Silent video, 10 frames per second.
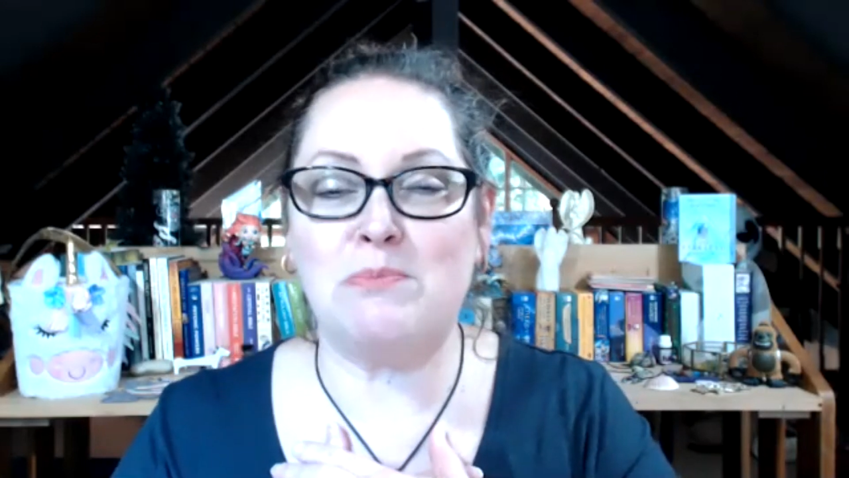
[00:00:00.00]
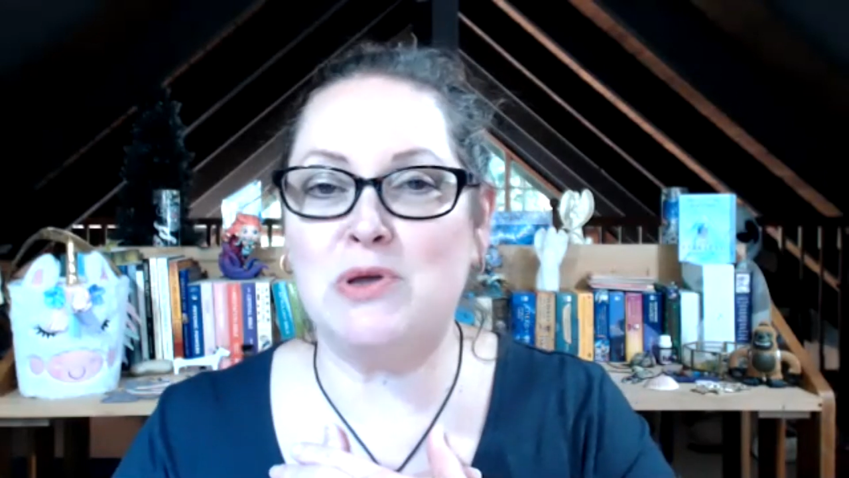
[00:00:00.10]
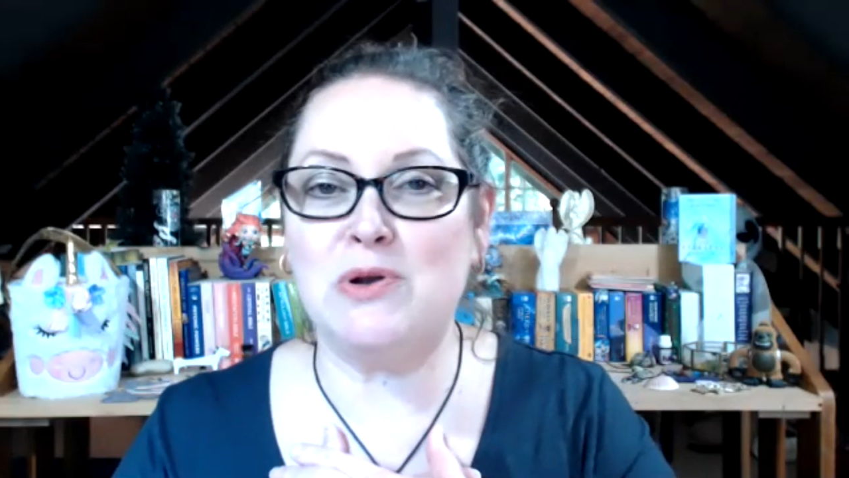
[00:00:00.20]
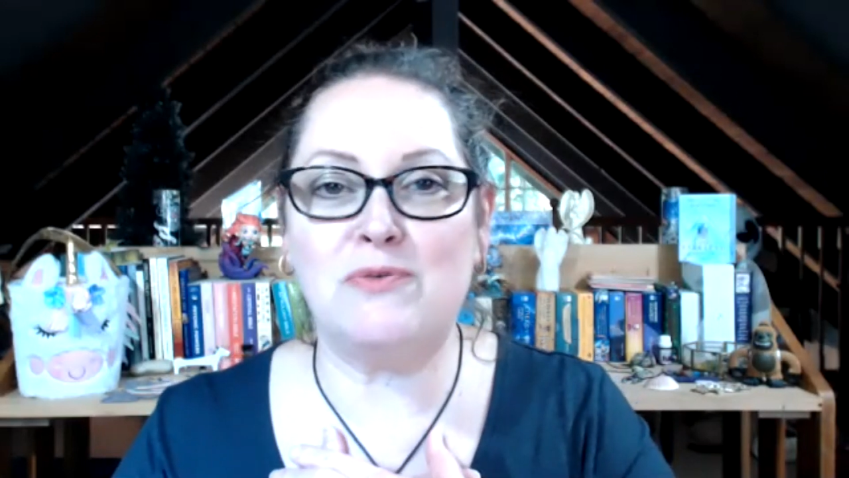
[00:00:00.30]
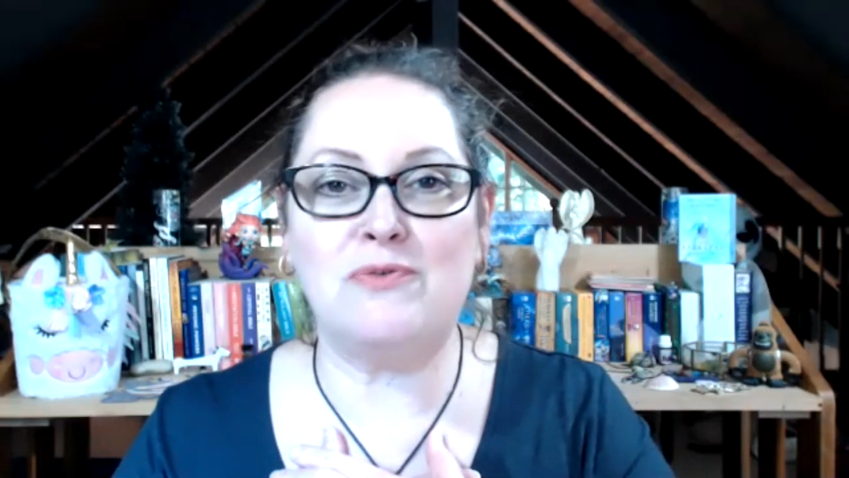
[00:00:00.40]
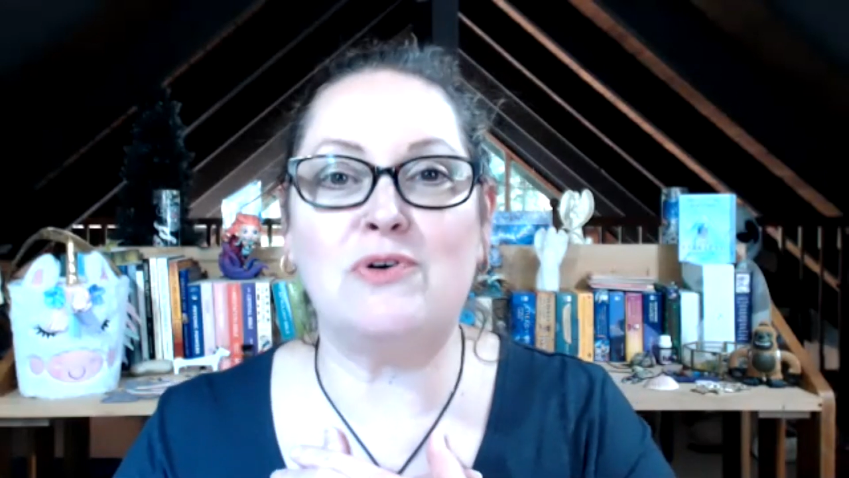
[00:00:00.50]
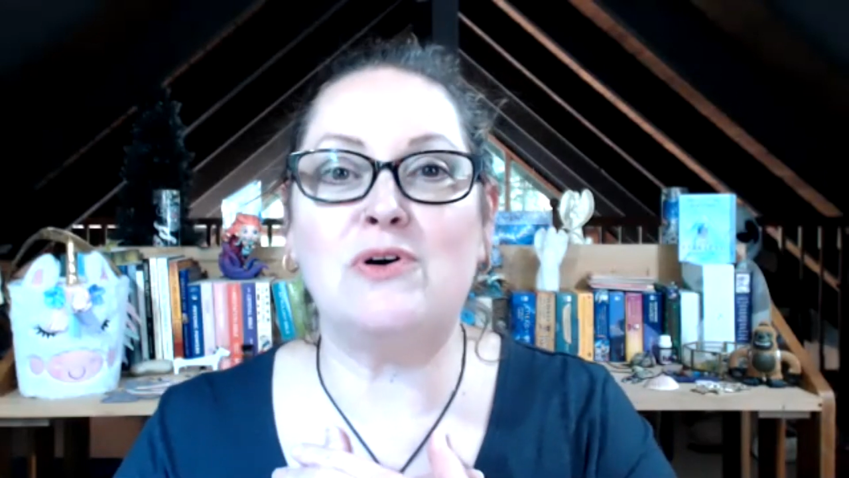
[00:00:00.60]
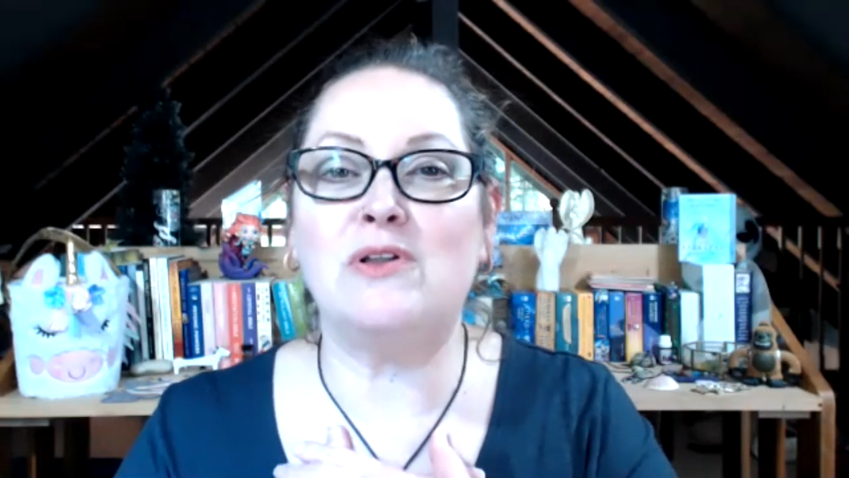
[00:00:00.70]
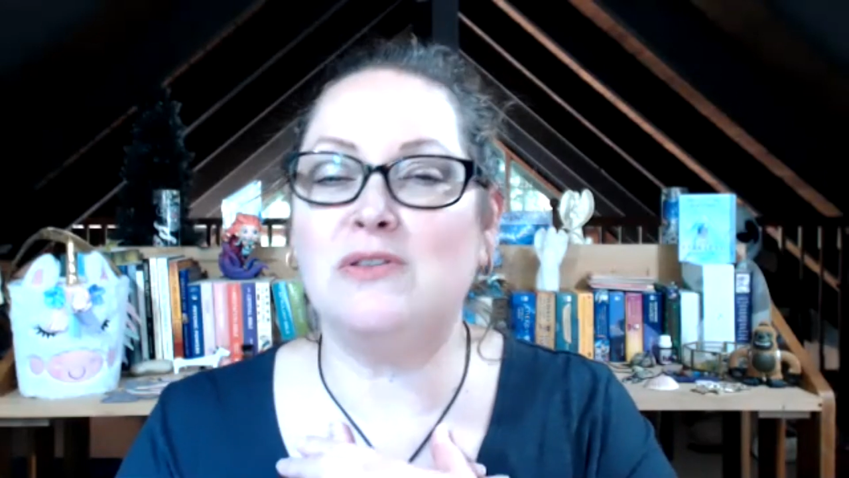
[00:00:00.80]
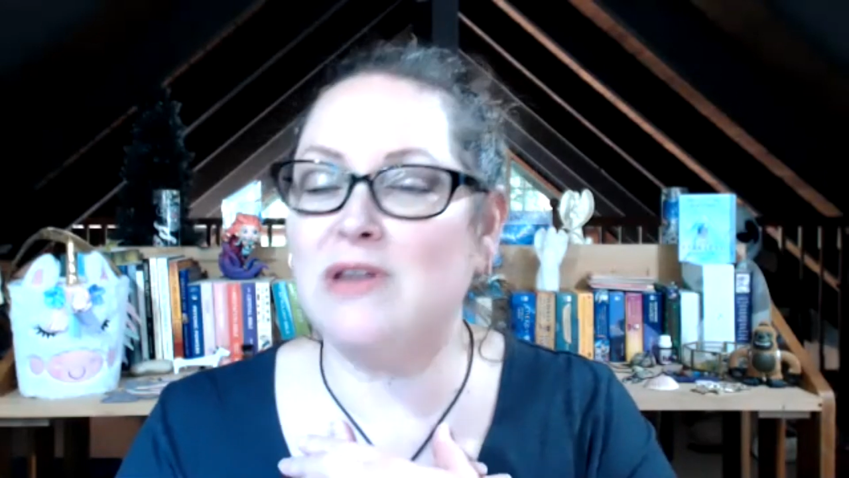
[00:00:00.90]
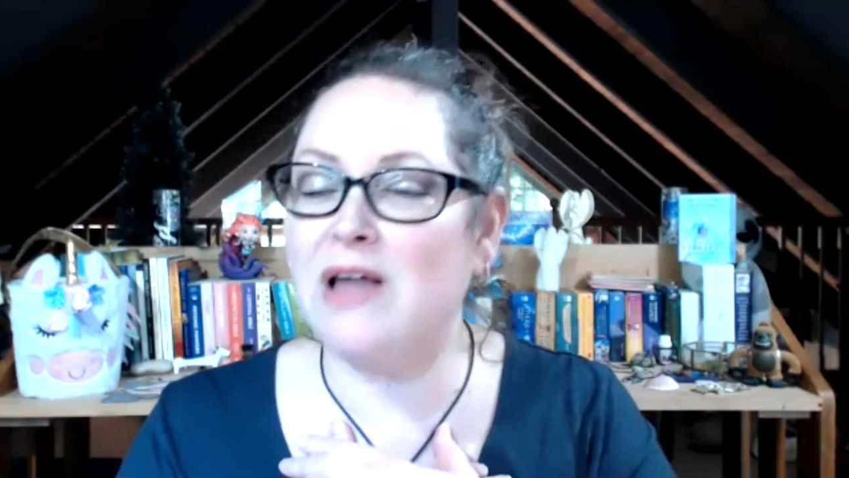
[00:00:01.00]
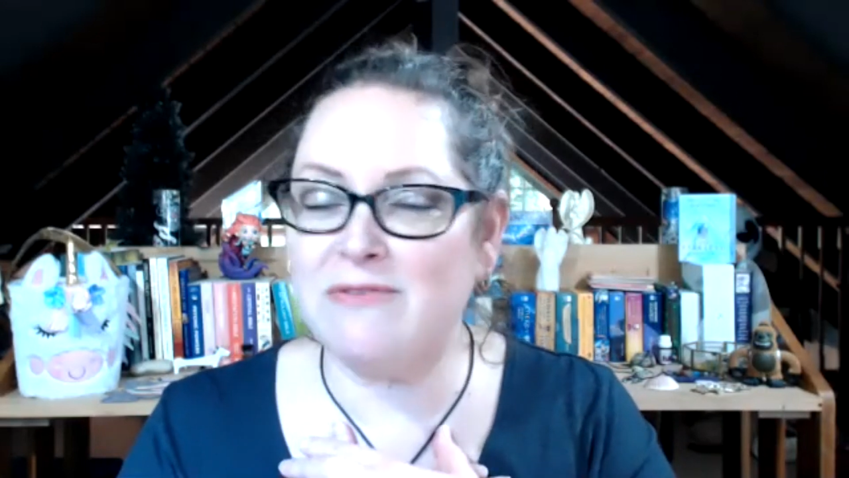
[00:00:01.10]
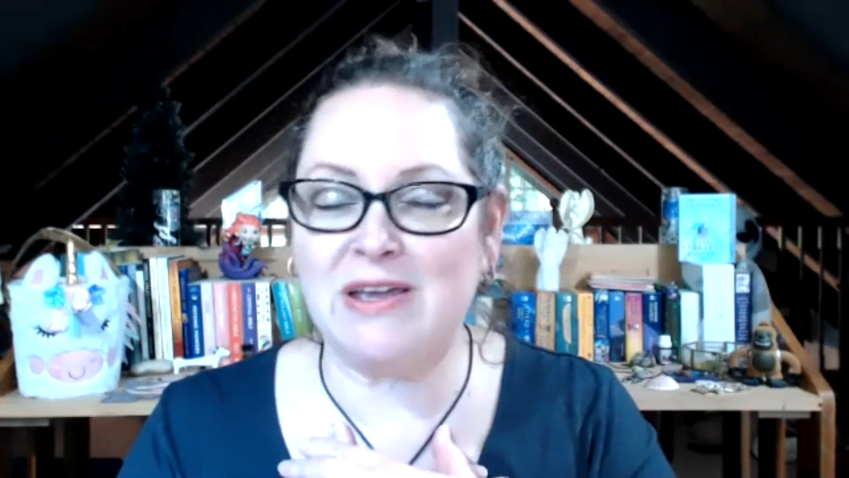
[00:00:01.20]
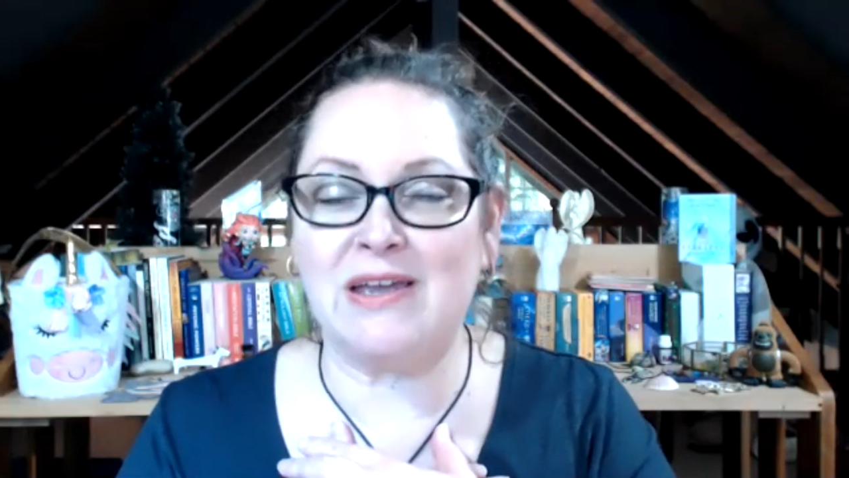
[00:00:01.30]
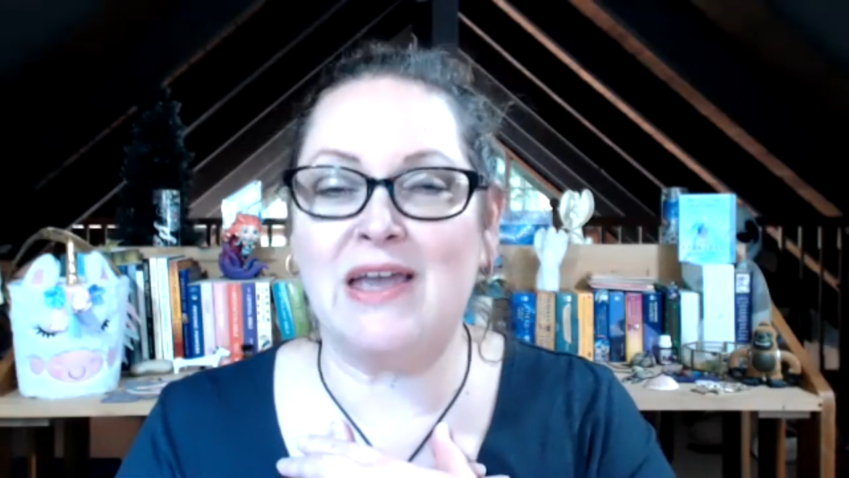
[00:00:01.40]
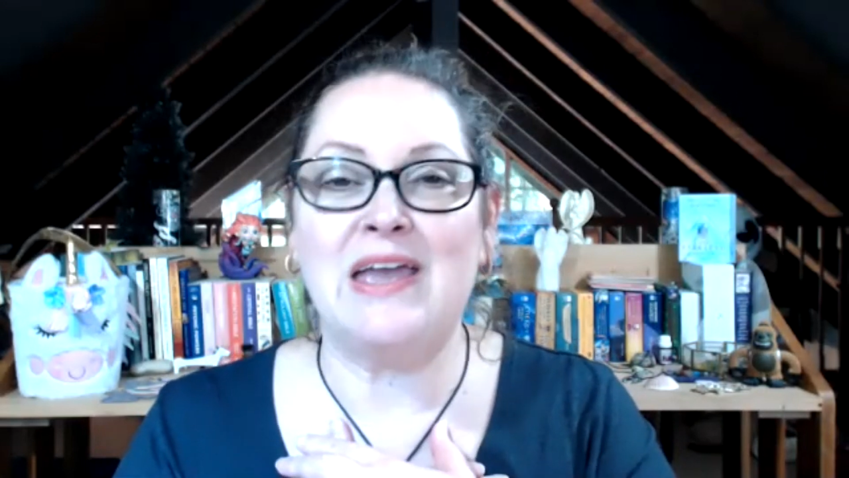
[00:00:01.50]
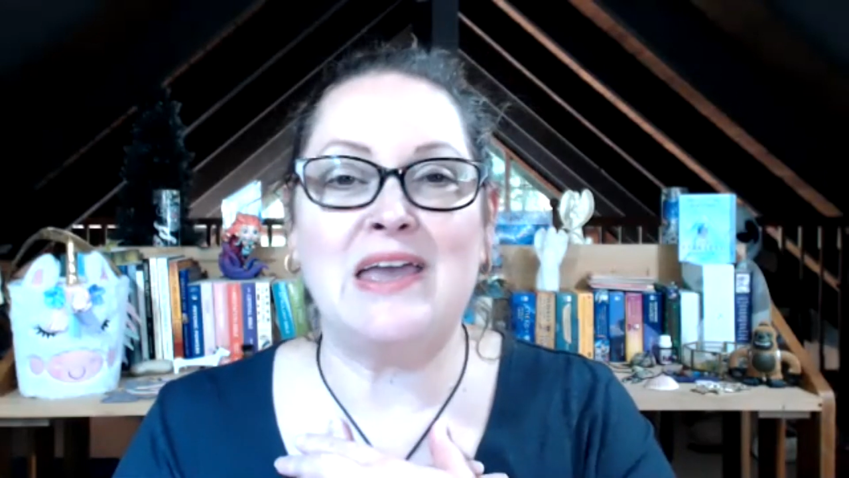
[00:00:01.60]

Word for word: beautiful, loving